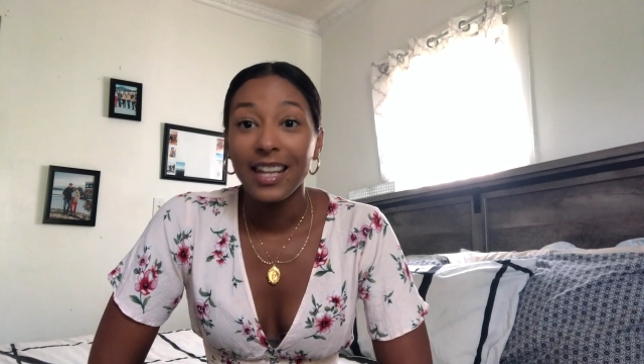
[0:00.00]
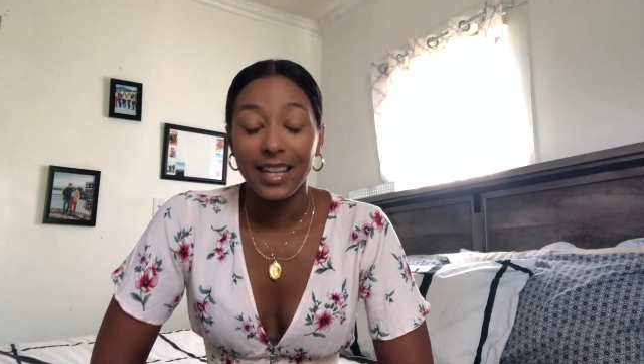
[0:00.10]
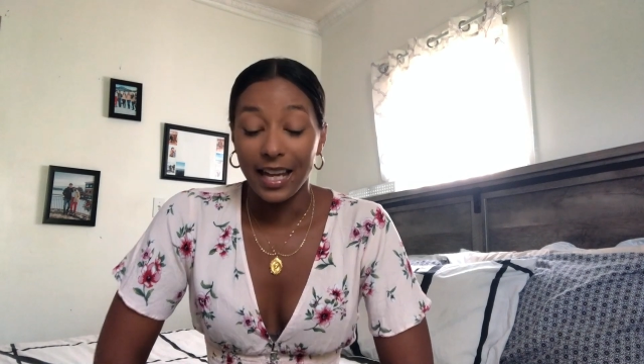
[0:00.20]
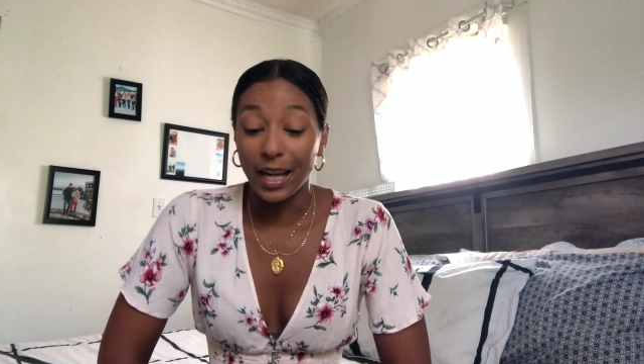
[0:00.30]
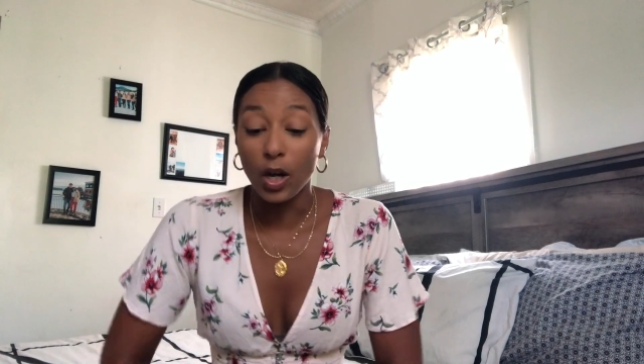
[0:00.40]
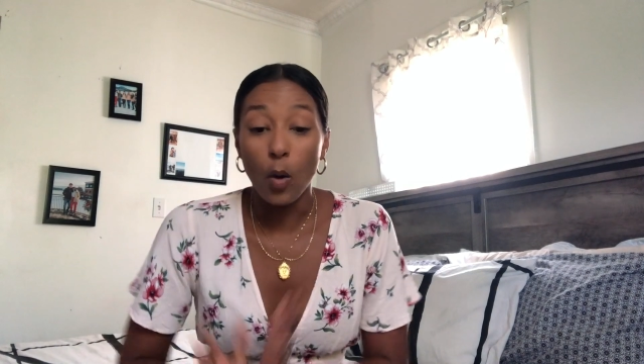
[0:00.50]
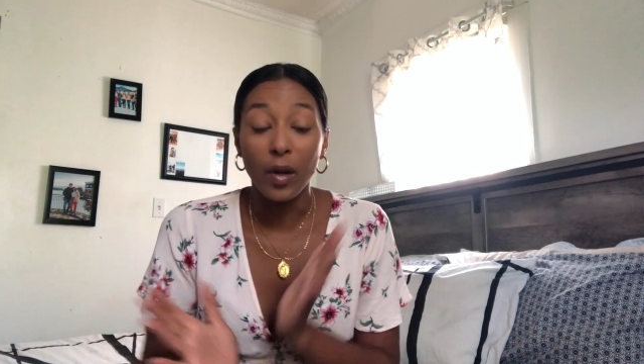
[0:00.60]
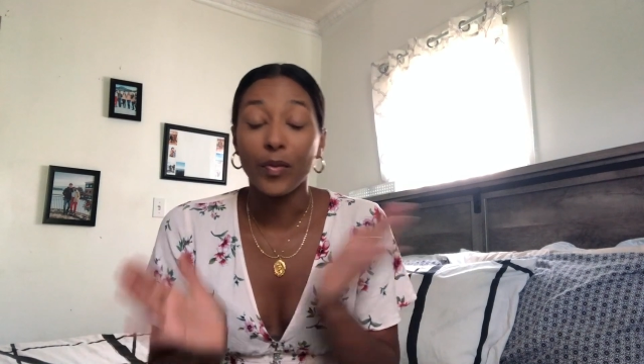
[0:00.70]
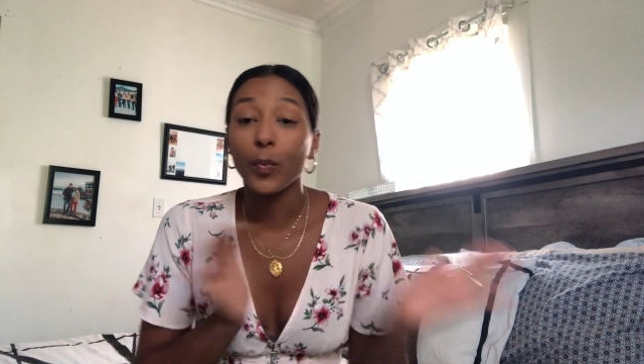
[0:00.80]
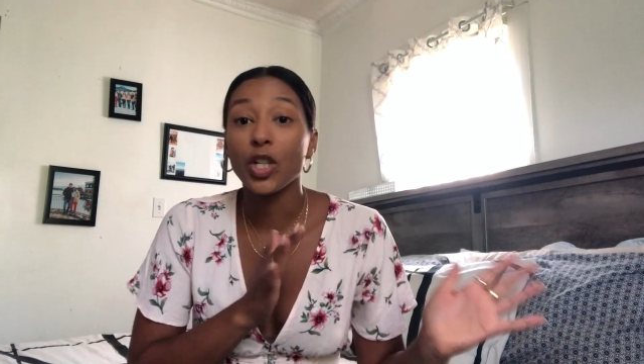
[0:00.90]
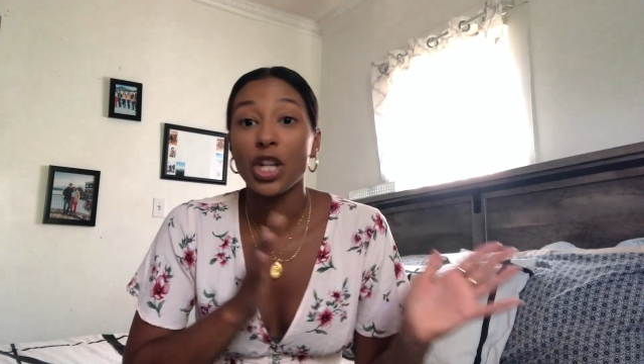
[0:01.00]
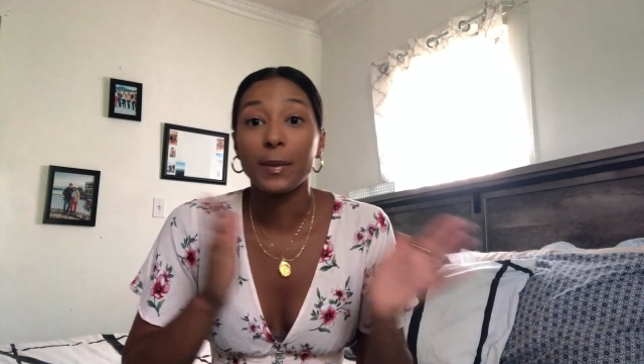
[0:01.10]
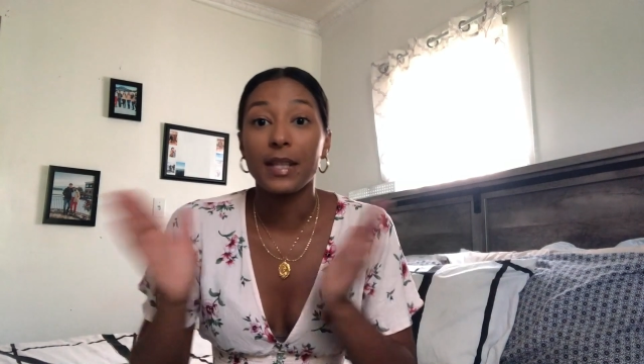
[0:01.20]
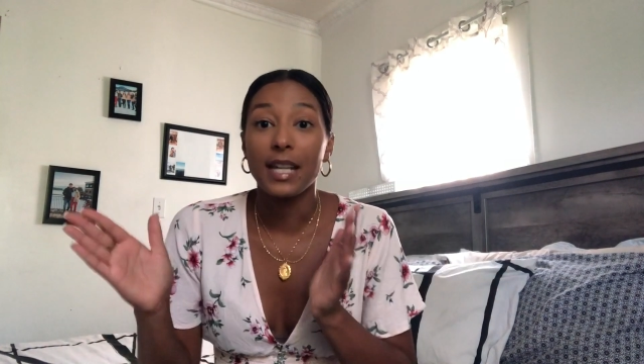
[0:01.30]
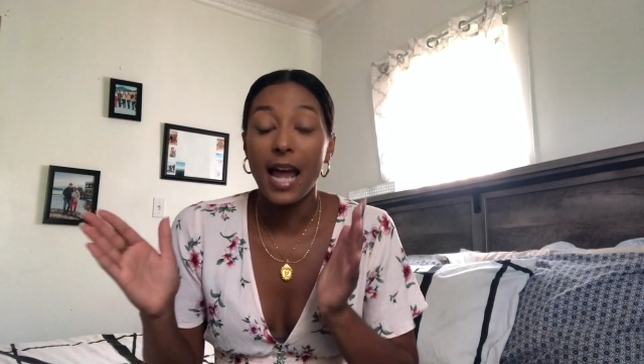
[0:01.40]
and like going from one job
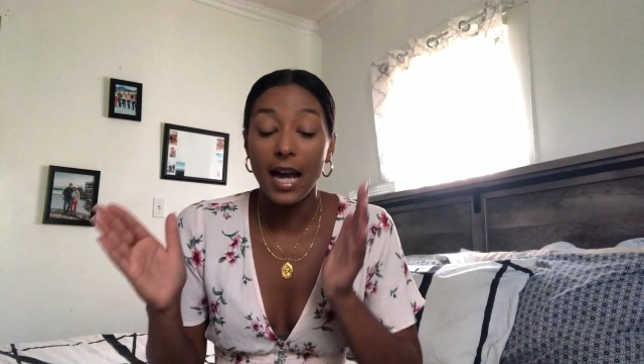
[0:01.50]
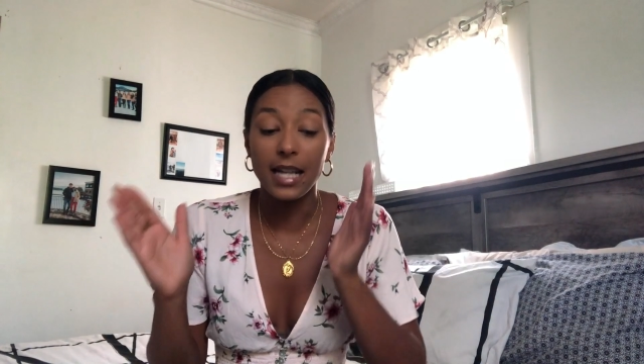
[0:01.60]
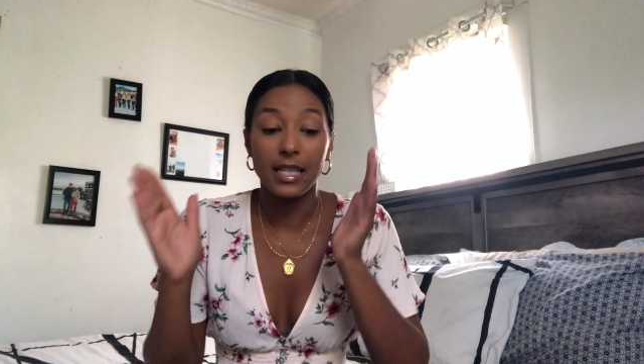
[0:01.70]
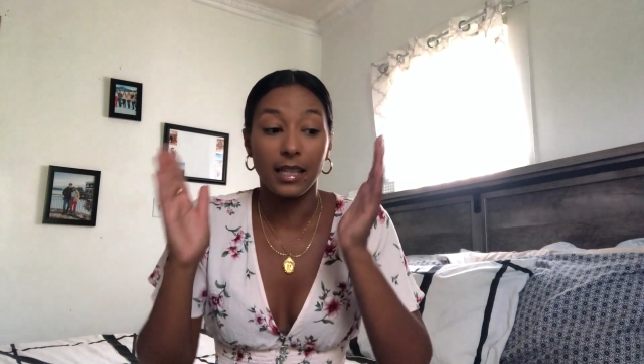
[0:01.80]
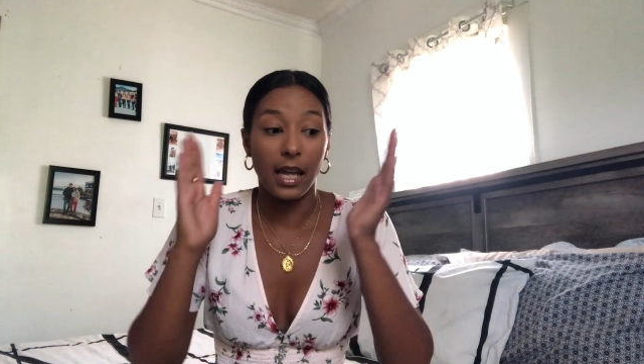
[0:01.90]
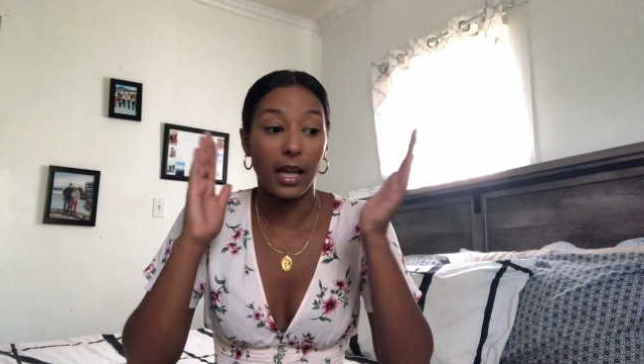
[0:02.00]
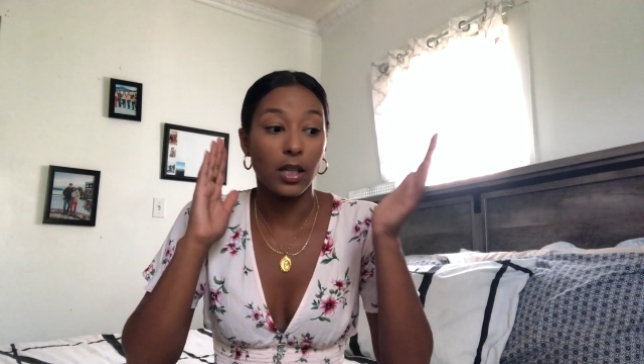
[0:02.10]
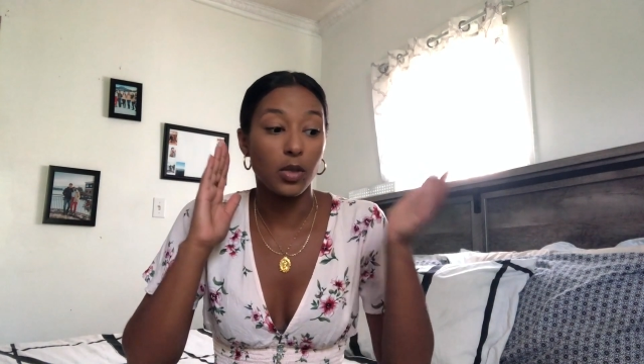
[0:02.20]
to the next and like